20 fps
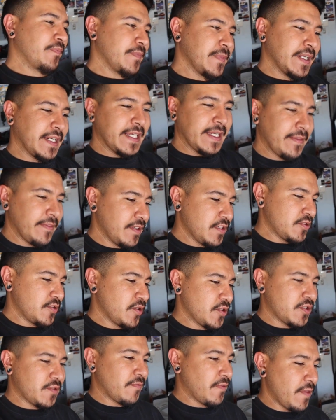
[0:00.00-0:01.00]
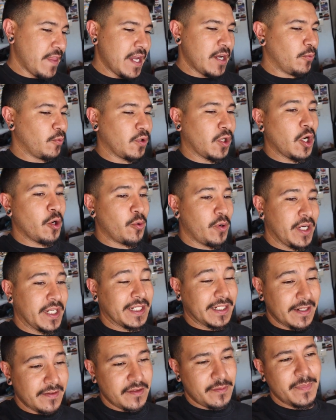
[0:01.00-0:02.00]
Again, the search for that will go on,
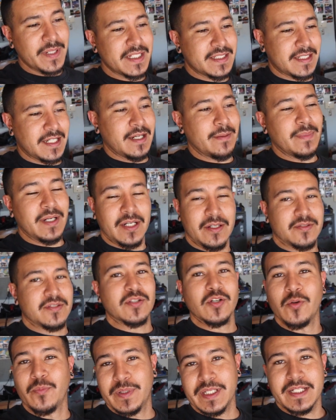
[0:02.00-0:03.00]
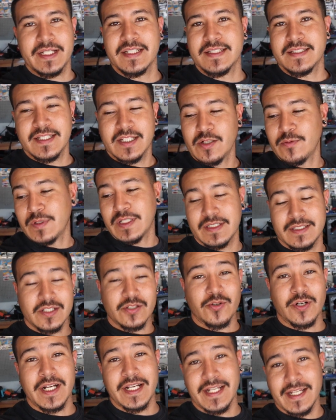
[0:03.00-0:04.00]
and in the meantime, I'll still be continuing to
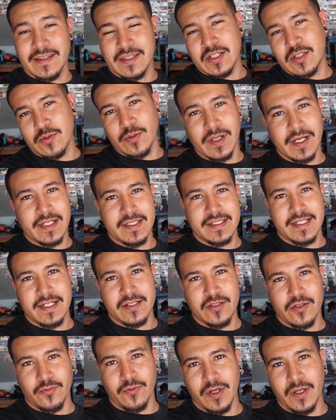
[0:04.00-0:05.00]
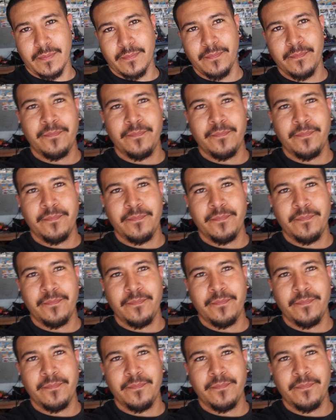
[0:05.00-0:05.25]
try and get the 280ZX to run.